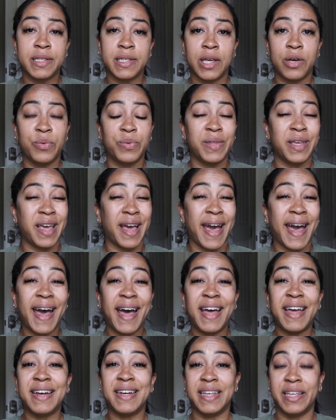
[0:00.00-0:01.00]
they only
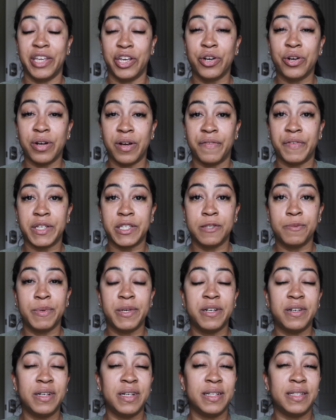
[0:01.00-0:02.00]
had a year of
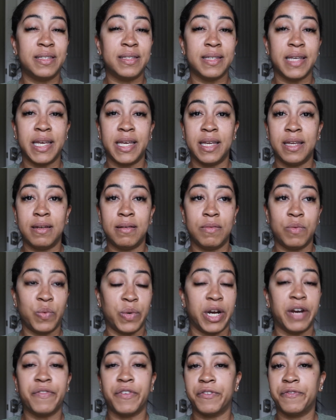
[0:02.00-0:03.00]
experience in
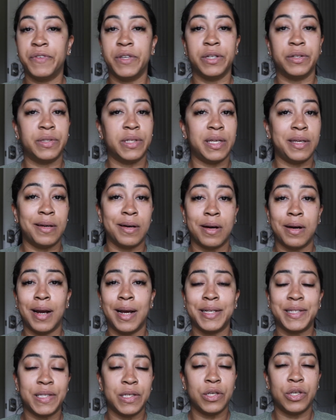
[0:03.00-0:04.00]
whatever field, ER,
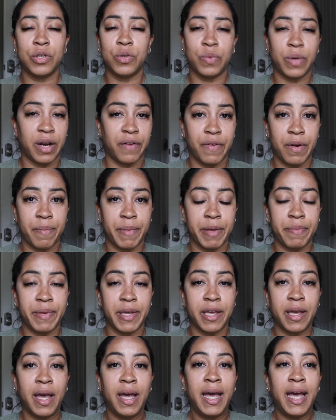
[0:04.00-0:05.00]
ICU, whatever it might
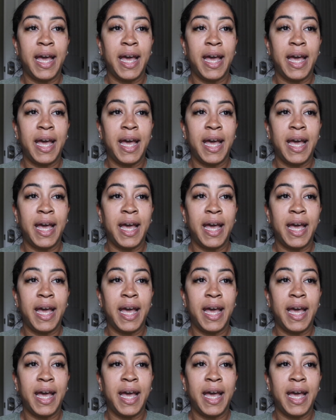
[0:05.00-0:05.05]
be.